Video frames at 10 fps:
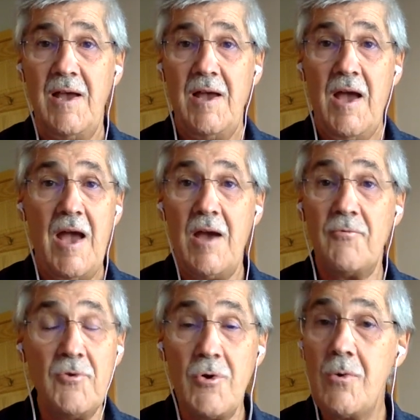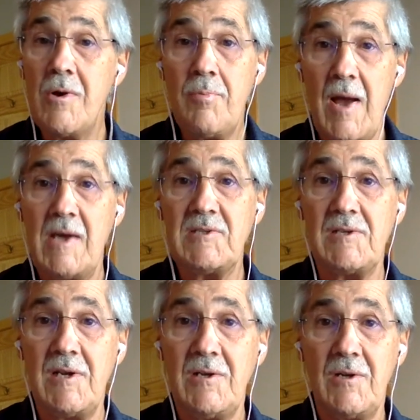have no
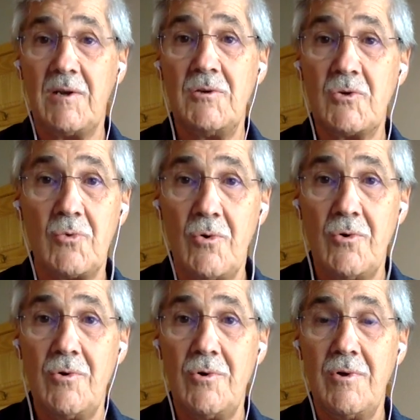capacity to control